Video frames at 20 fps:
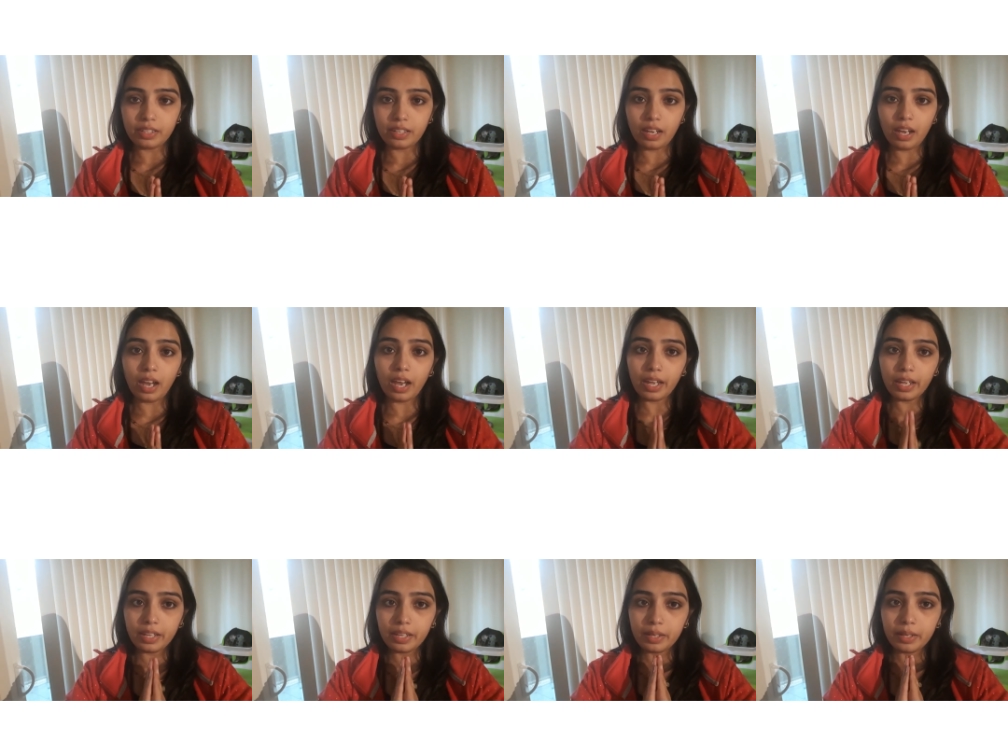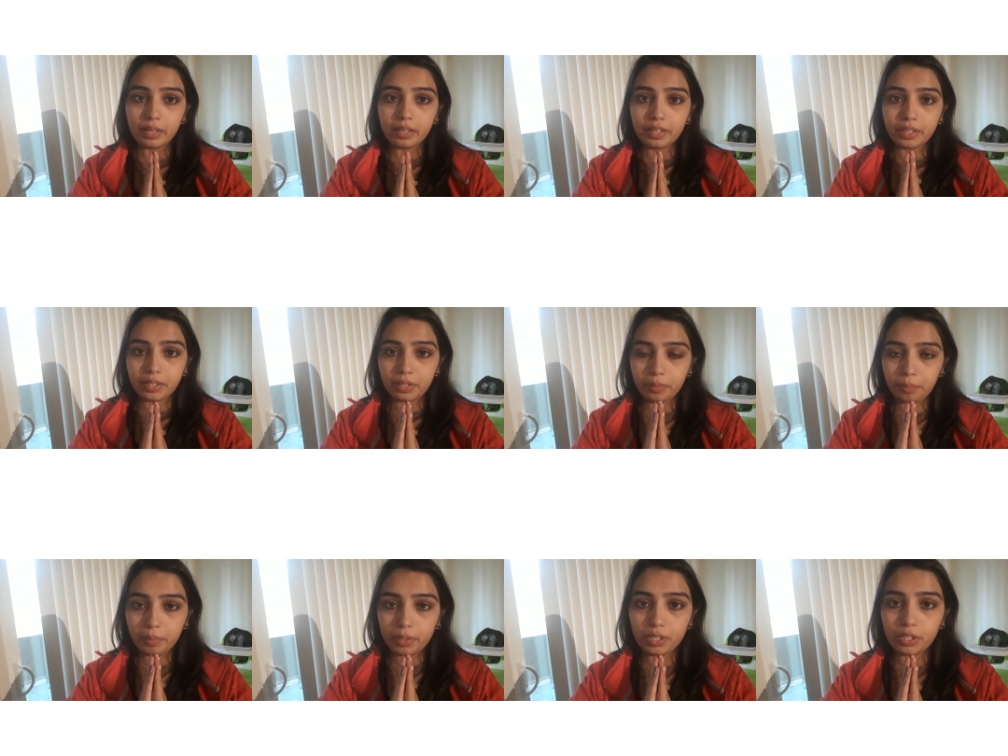I
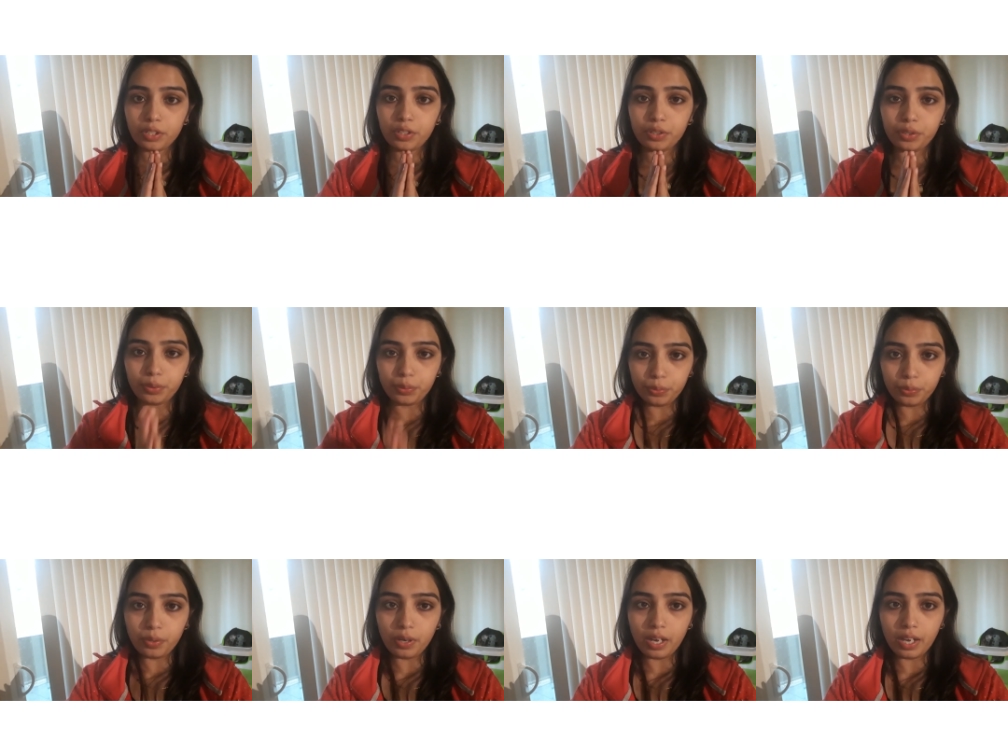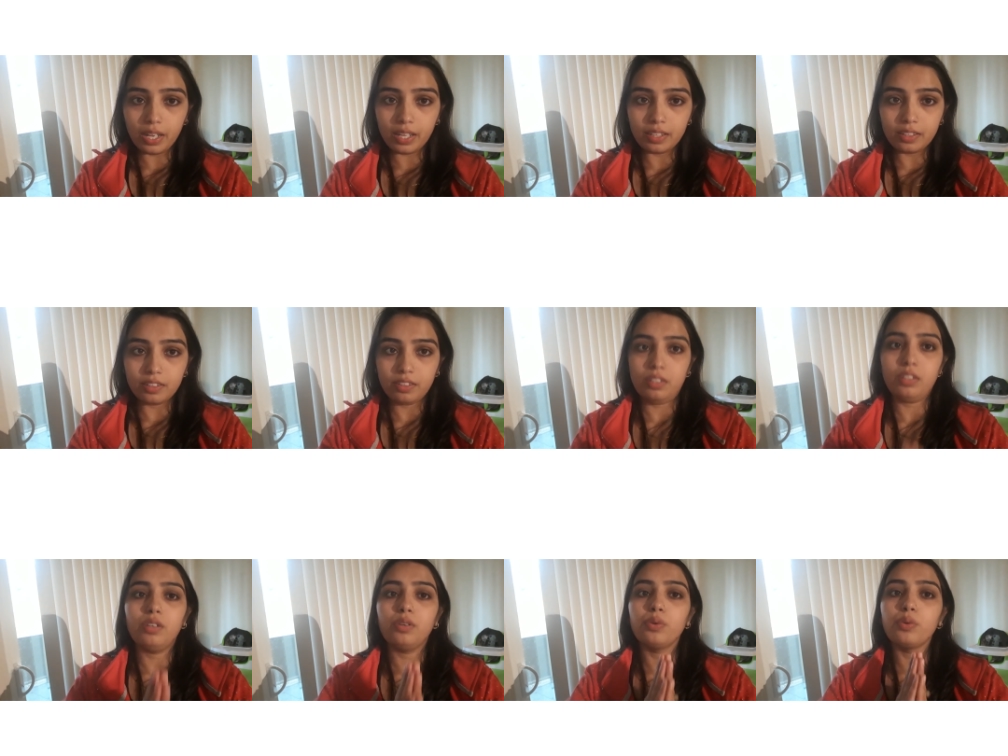recommend you
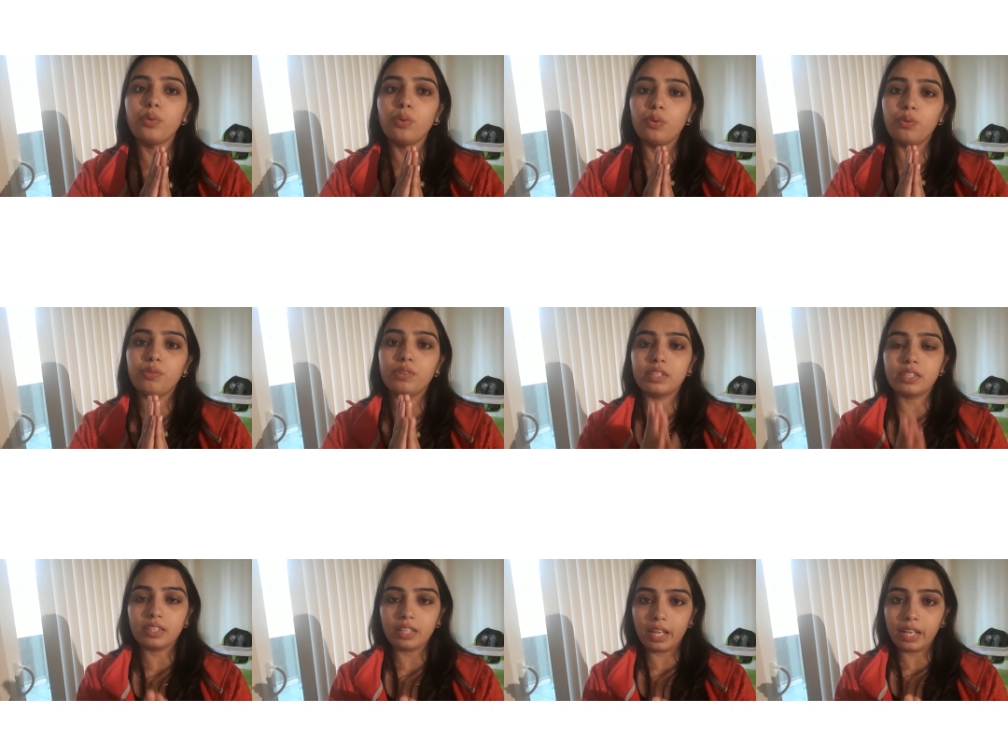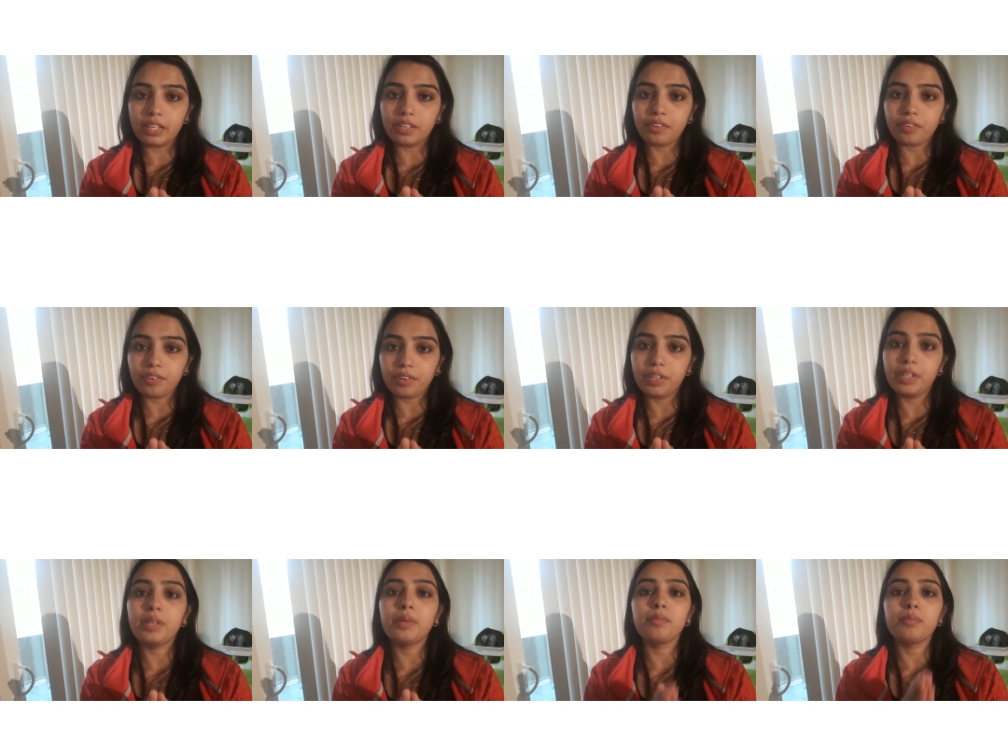guys go with night
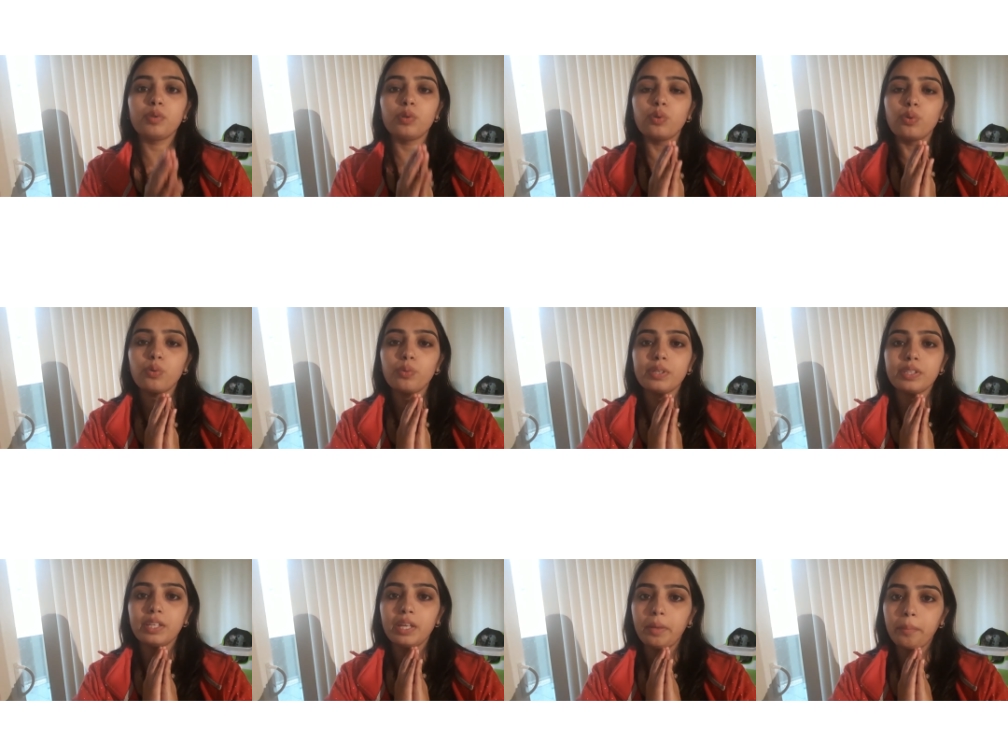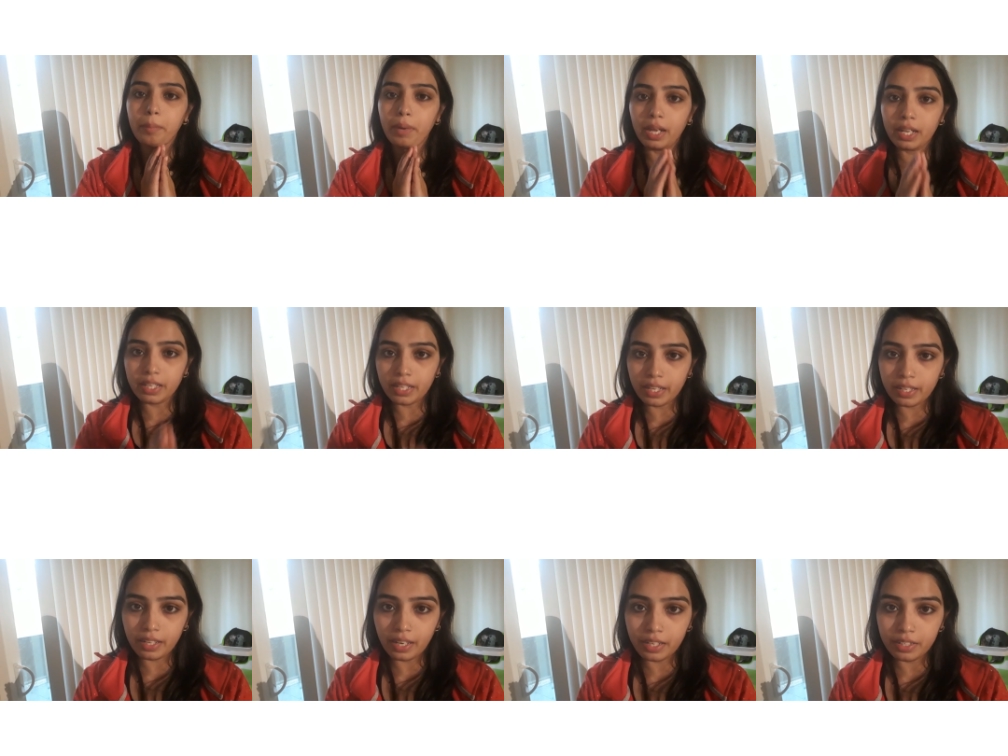cream, go with
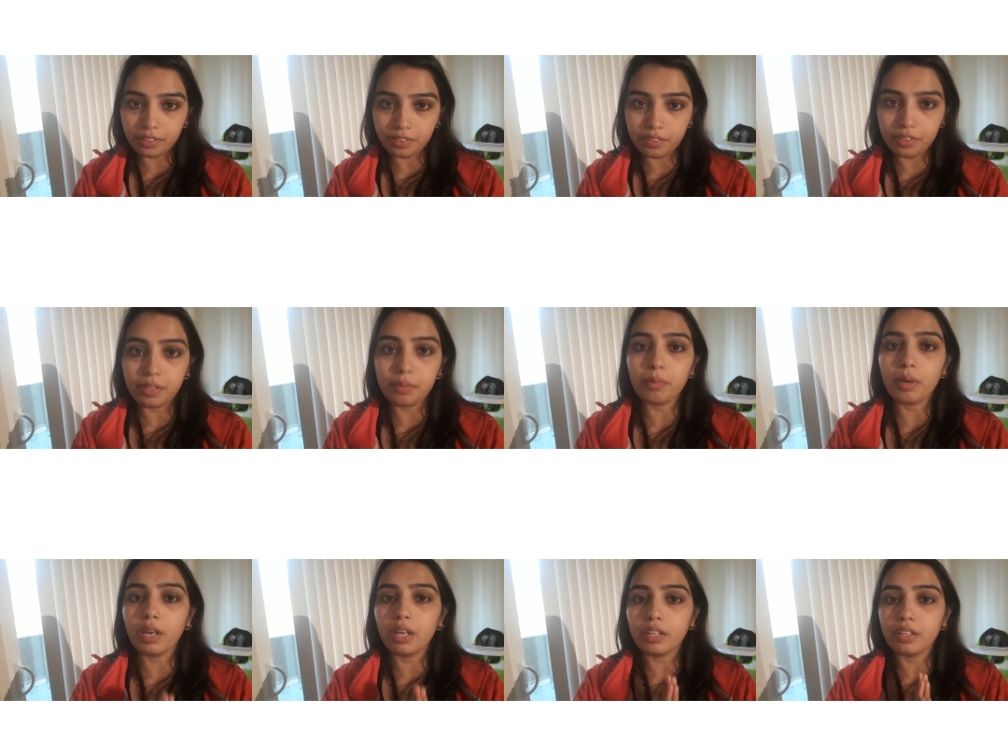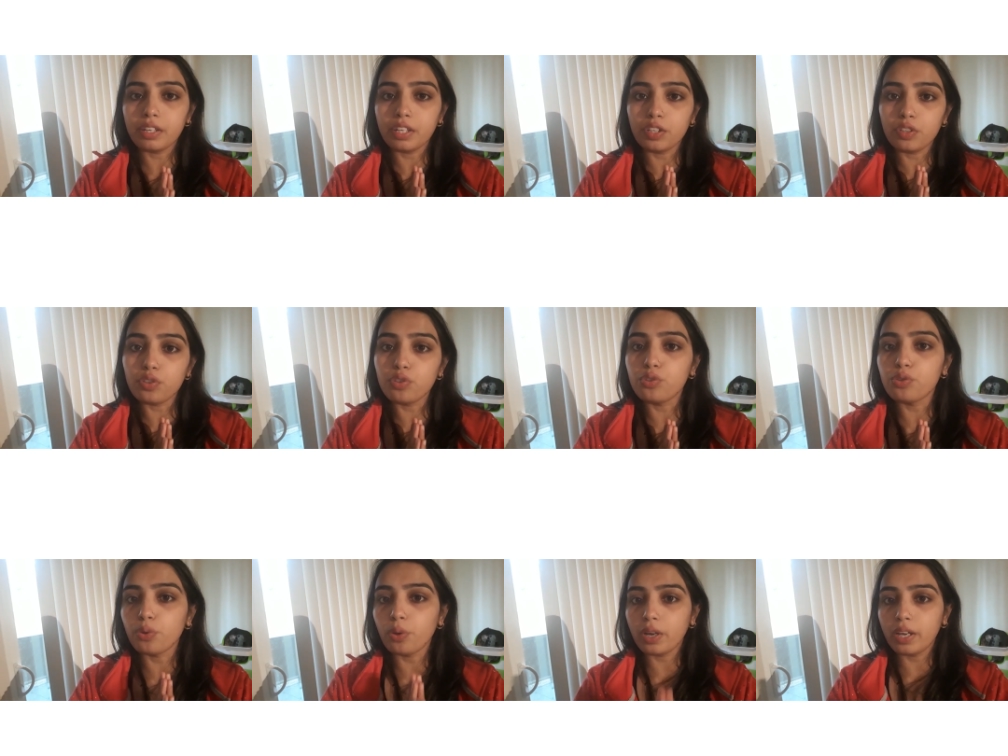Himalaya night cream, and
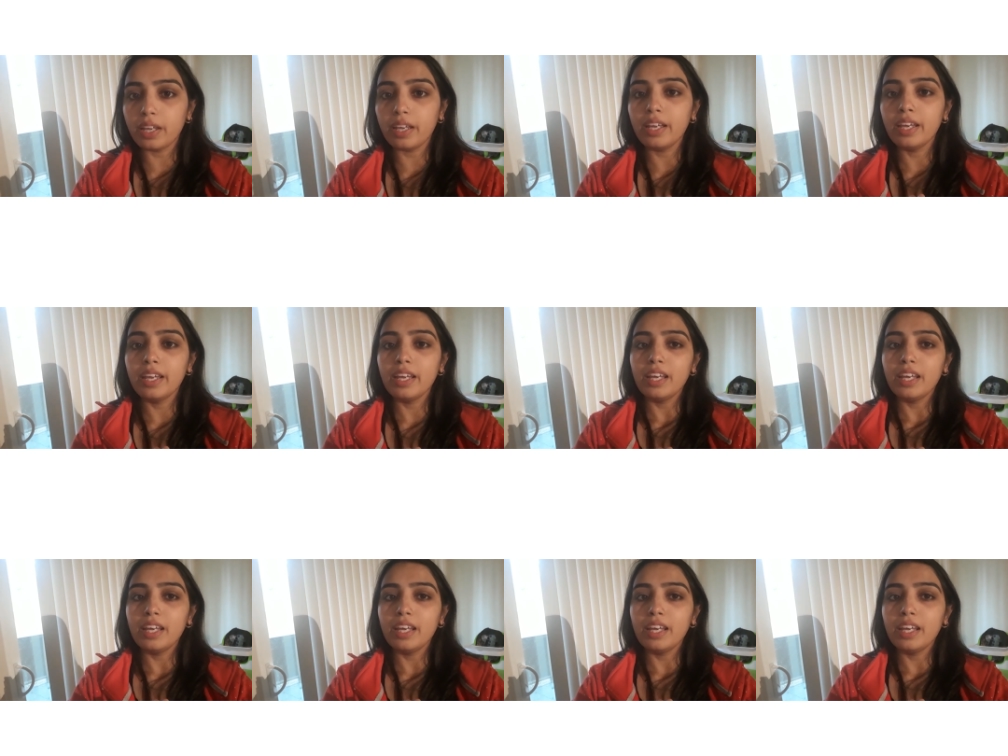enjoy